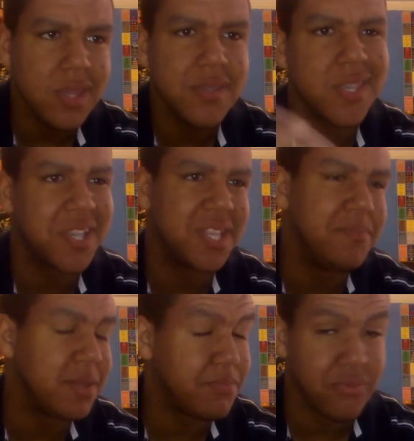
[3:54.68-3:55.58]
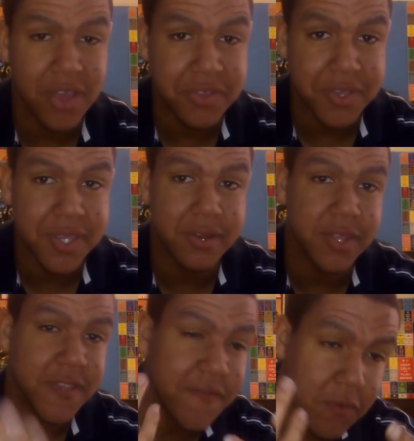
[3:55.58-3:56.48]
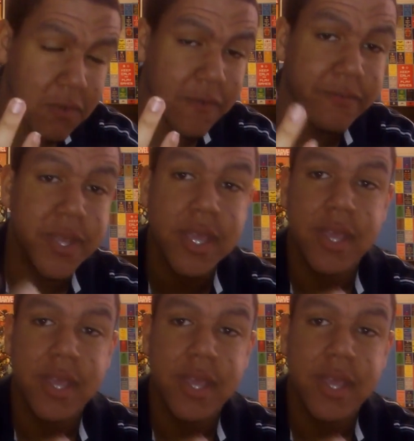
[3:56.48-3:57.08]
16-bit brothers. There's 4 of them.